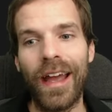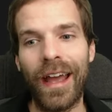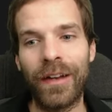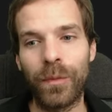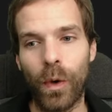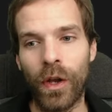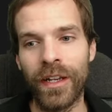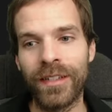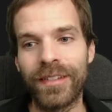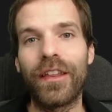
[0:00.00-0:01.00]
and one
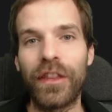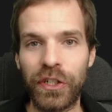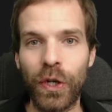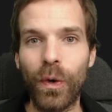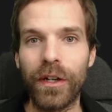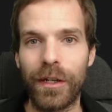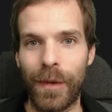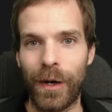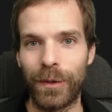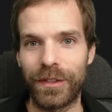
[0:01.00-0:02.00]
is the token
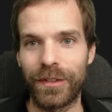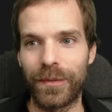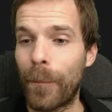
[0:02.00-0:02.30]
amount.